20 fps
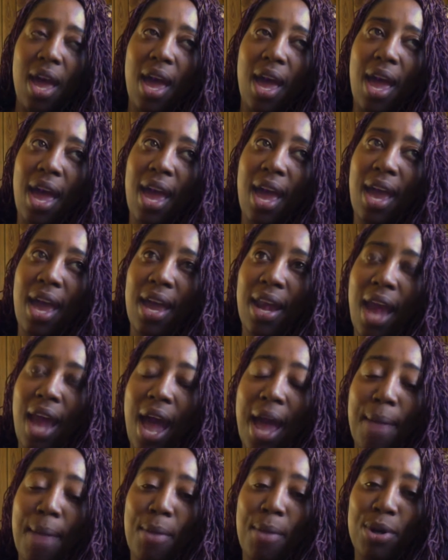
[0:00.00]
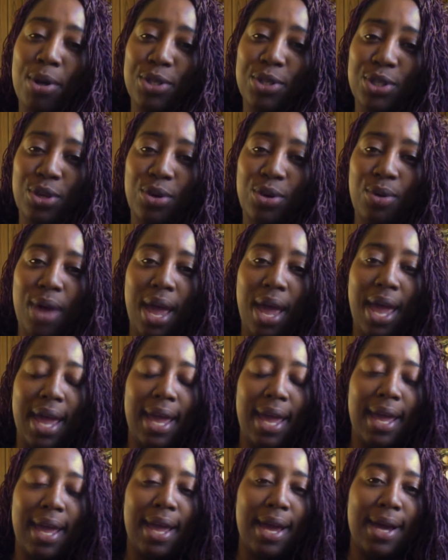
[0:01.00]
And I am also
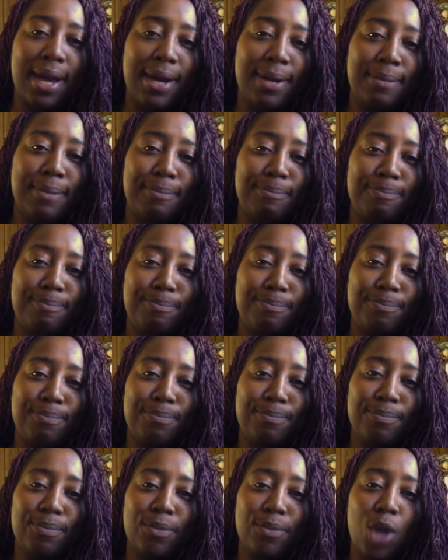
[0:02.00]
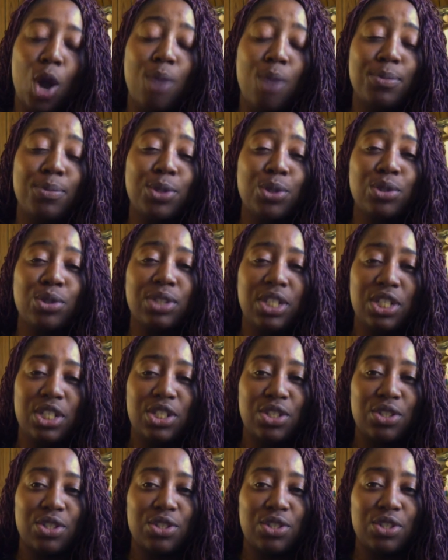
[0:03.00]
a homeschool
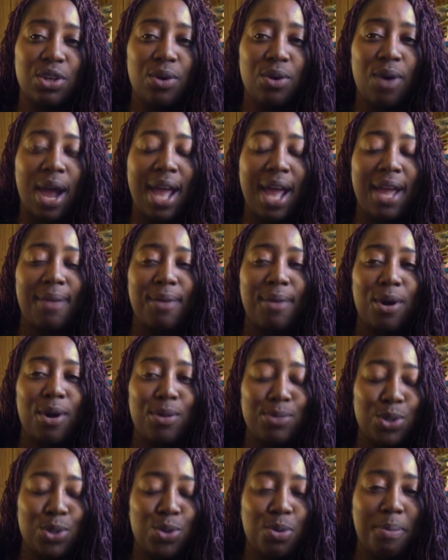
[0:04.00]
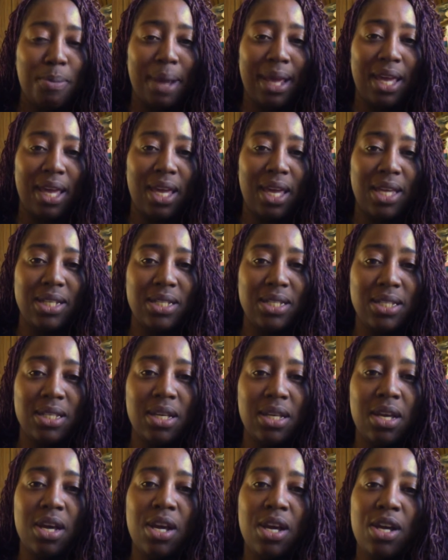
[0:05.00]
teacher, so I homeschool my kids.
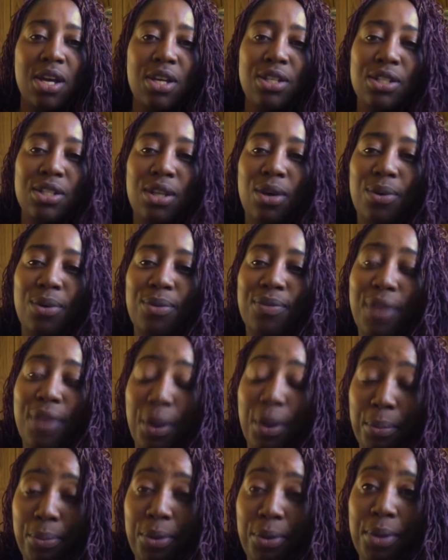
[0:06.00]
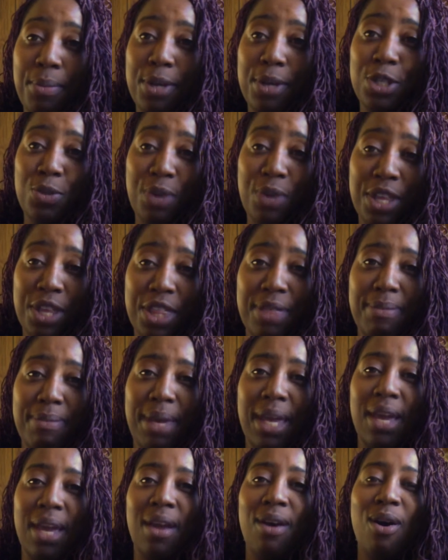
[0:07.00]
So they're pretty much with
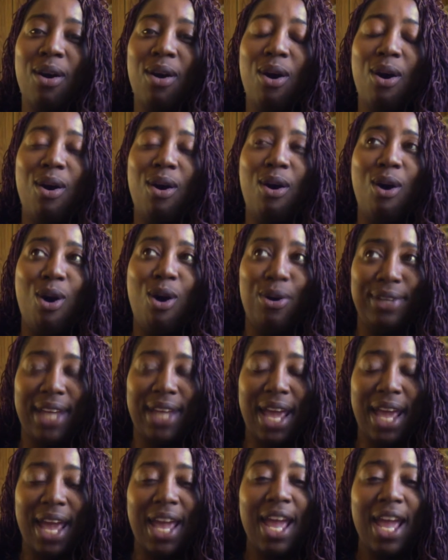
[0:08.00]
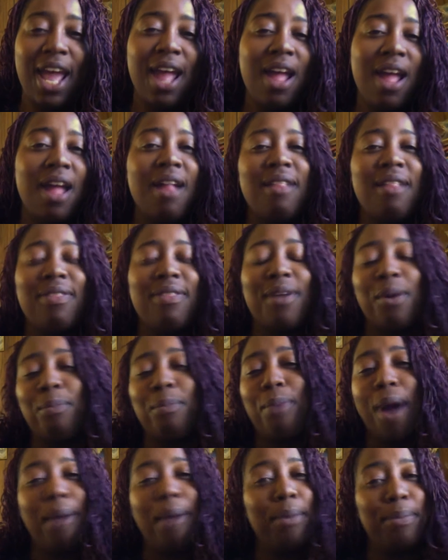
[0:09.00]
me all day. There
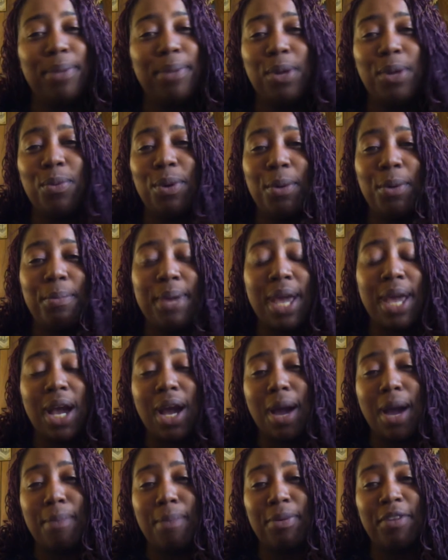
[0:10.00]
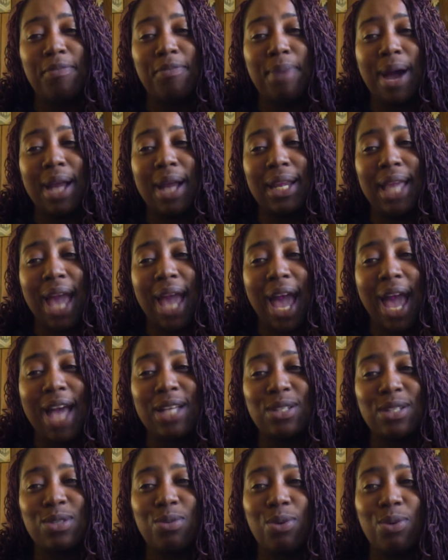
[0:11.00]
probably will be a couple of
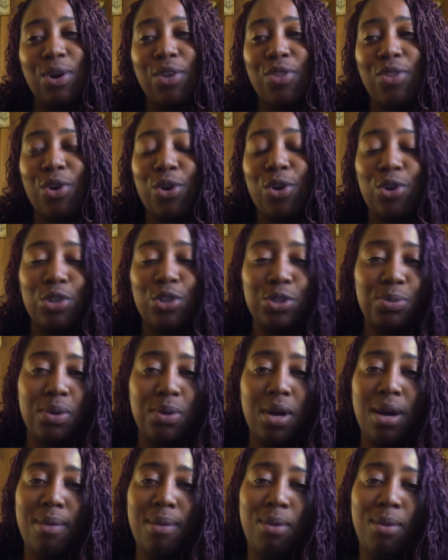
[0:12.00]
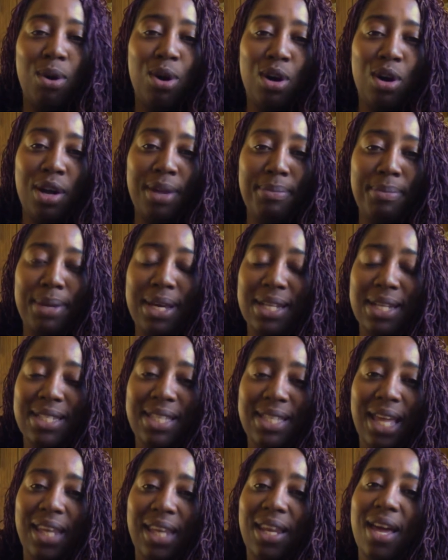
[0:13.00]
podcasts where the girls will come on because
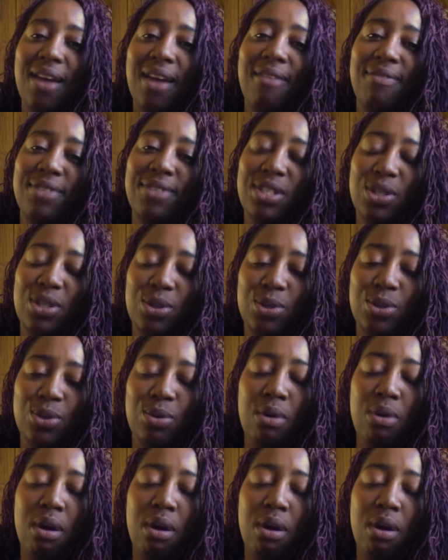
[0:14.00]
they love to